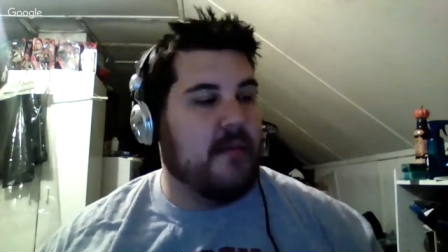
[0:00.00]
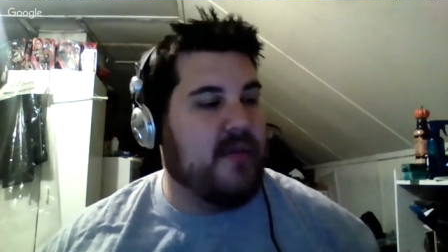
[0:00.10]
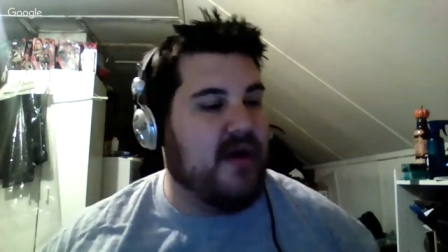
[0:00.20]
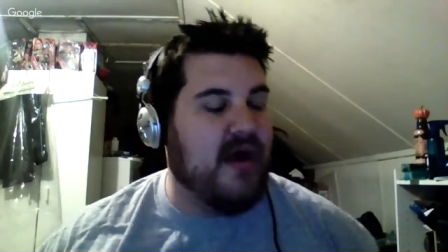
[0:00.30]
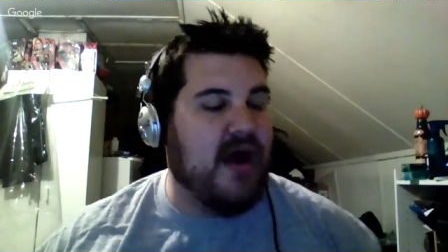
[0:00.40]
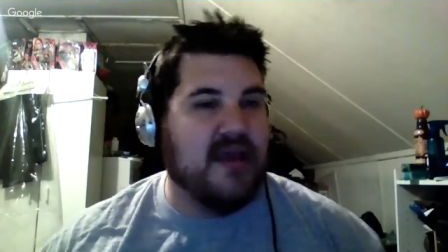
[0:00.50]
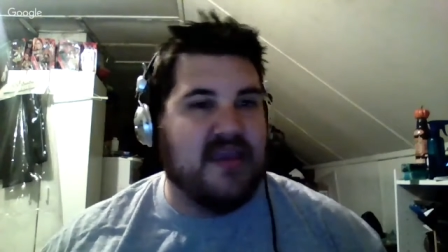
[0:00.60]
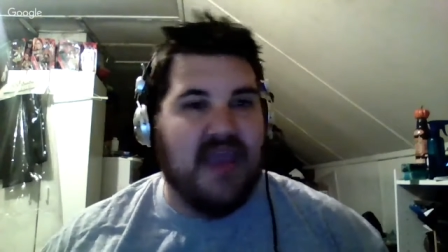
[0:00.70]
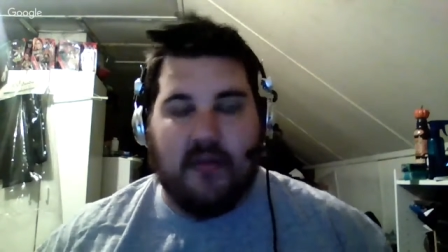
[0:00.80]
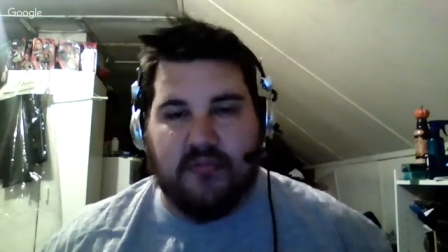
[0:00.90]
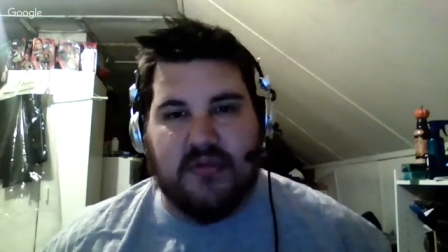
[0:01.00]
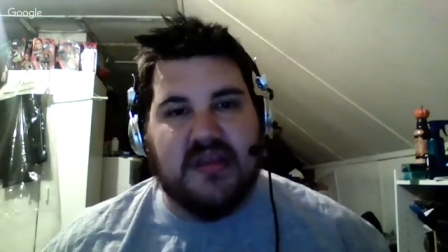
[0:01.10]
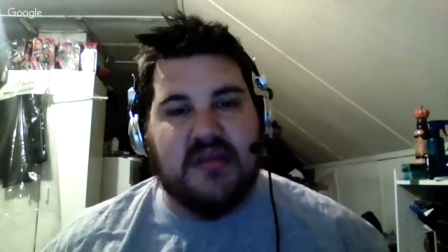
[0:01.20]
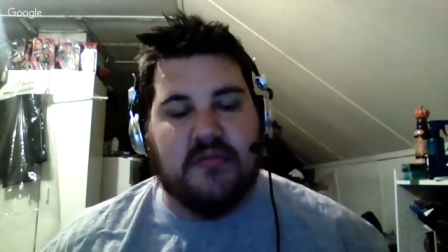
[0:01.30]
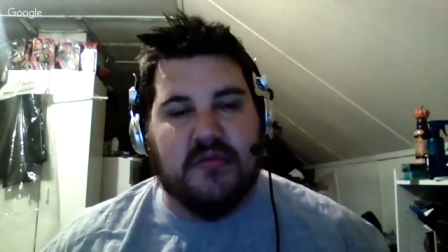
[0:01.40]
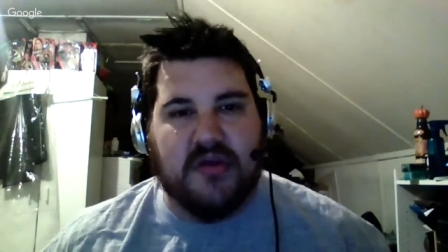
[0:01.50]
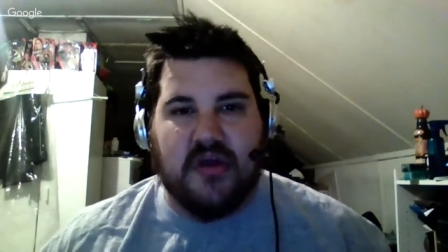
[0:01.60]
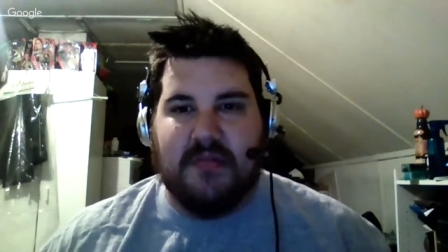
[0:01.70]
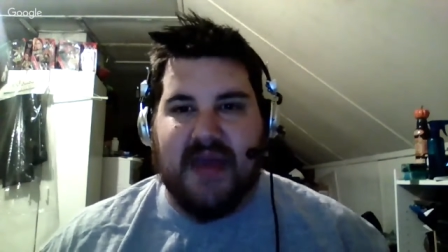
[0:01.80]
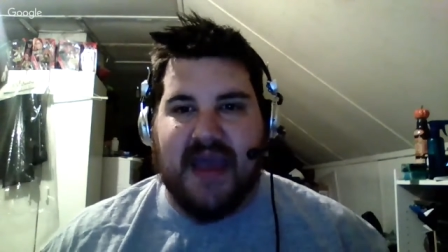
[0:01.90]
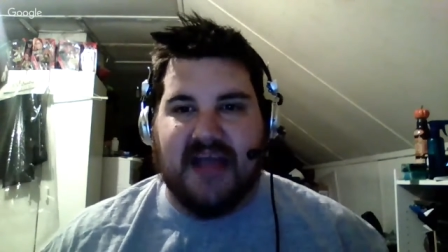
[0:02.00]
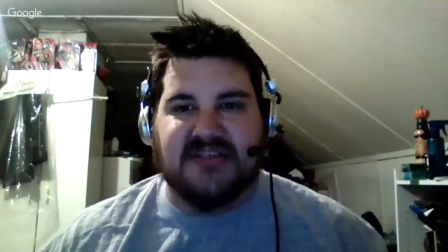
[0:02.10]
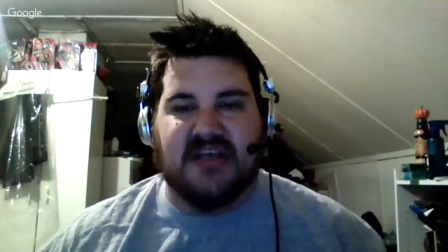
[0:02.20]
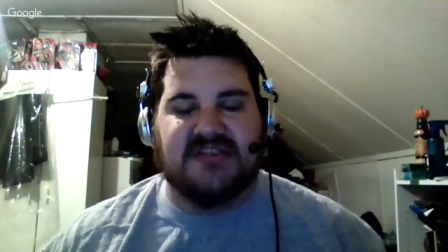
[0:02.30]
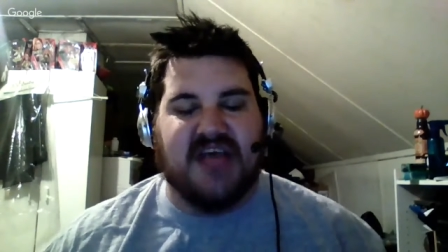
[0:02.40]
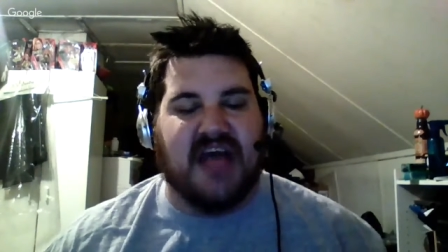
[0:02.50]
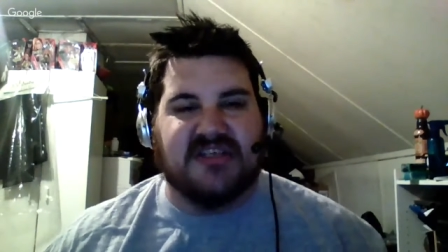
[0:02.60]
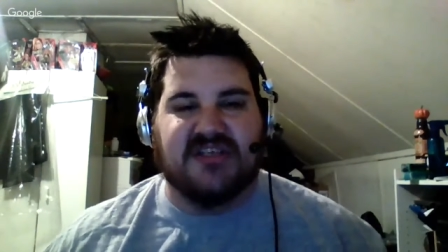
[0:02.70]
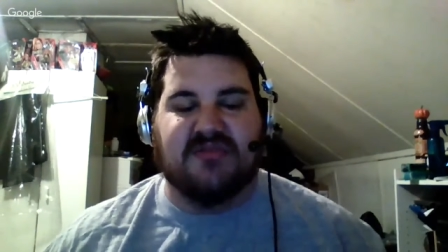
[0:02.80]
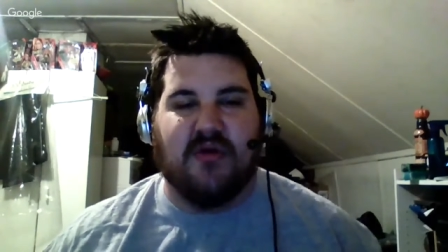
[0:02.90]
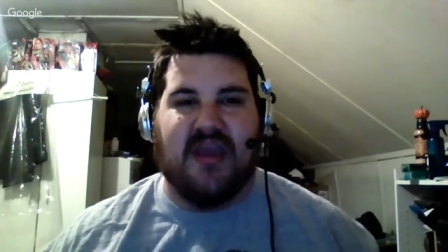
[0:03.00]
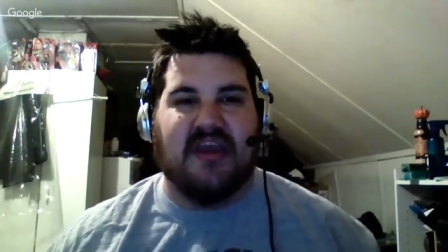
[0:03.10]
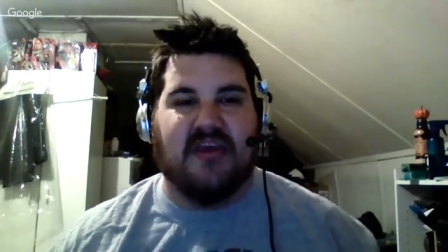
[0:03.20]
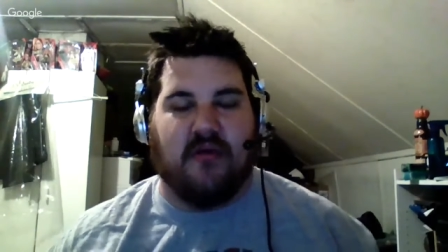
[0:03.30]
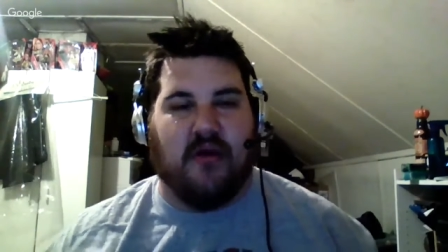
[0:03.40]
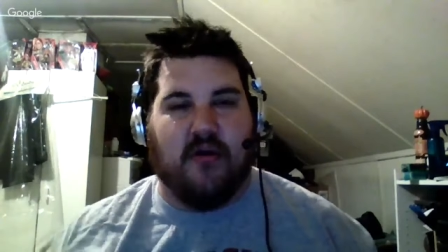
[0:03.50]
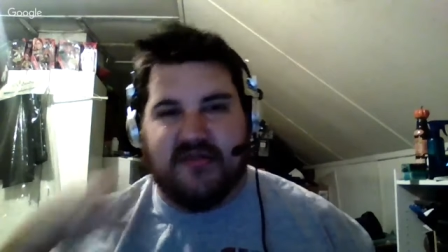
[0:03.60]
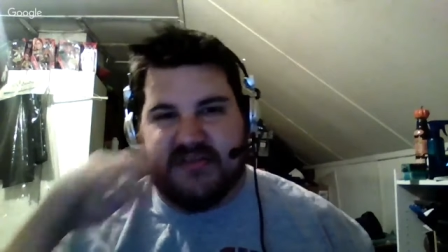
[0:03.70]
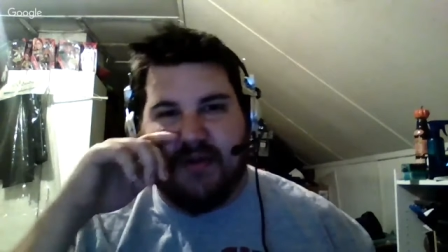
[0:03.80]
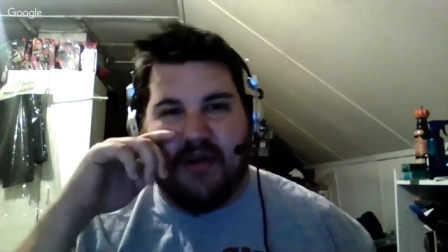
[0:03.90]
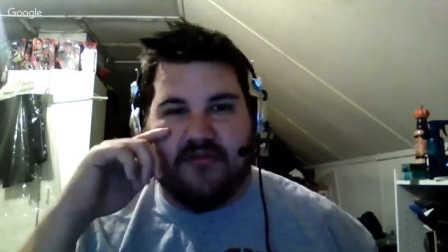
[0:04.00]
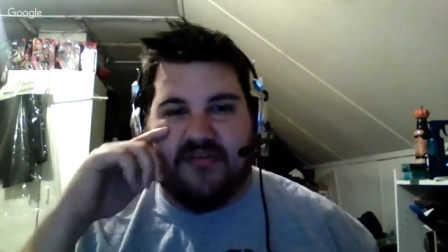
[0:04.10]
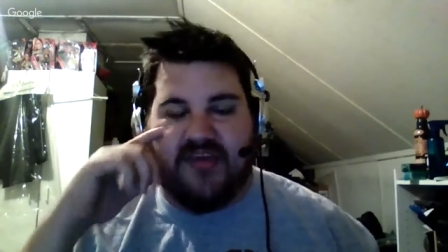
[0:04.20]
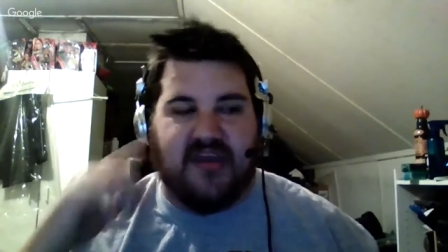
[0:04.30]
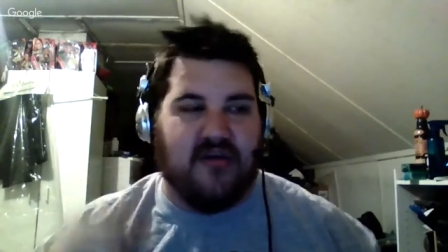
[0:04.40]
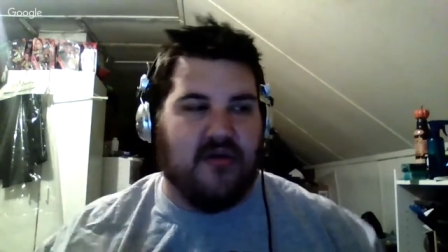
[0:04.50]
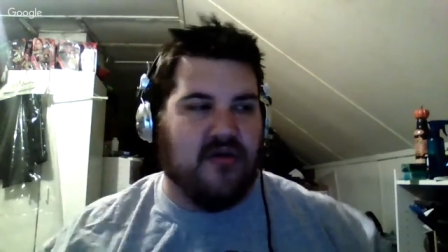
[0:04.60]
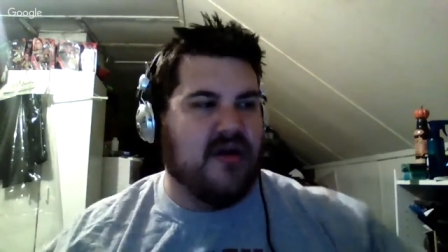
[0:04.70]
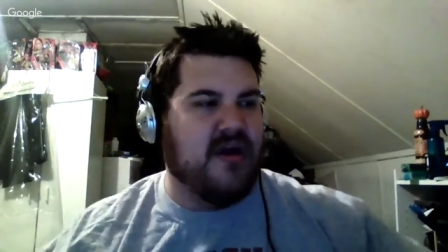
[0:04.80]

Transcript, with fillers: But uh, yeah, really, really good match. Sasha's wearing Eddie Guerrero inspired gear.